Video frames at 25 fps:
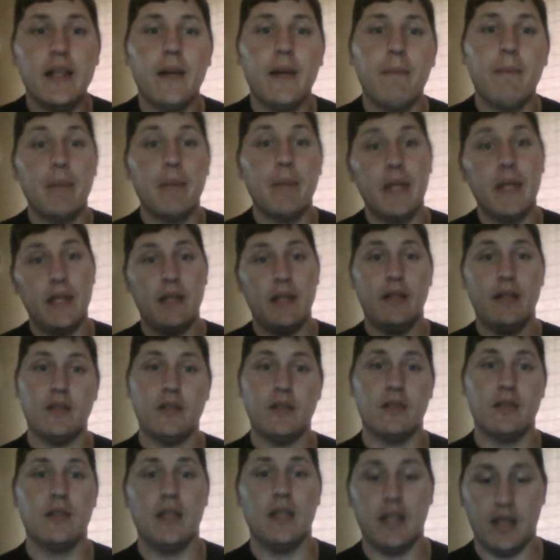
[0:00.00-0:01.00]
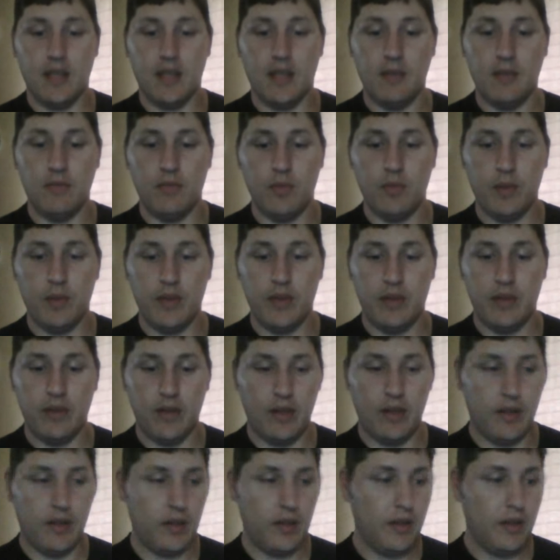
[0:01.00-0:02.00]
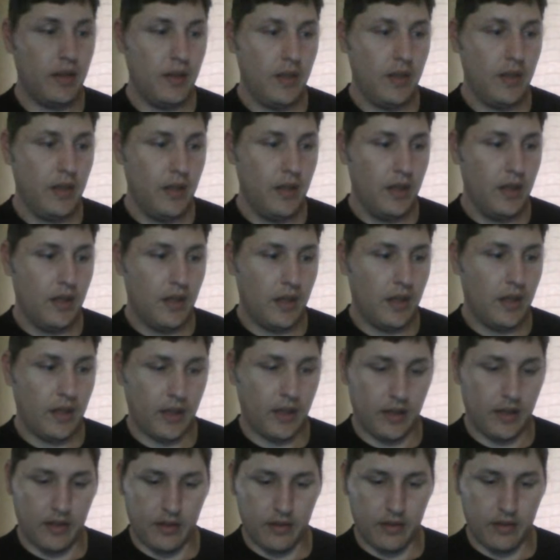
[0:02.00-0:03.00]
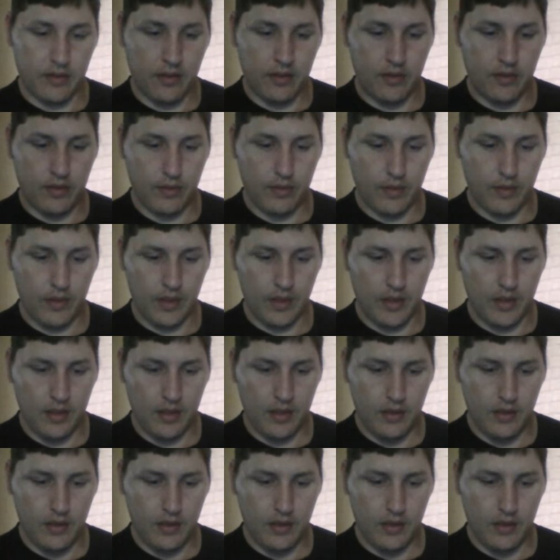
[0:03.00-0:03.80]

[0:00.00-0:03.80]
yep, it does. It comes with 3,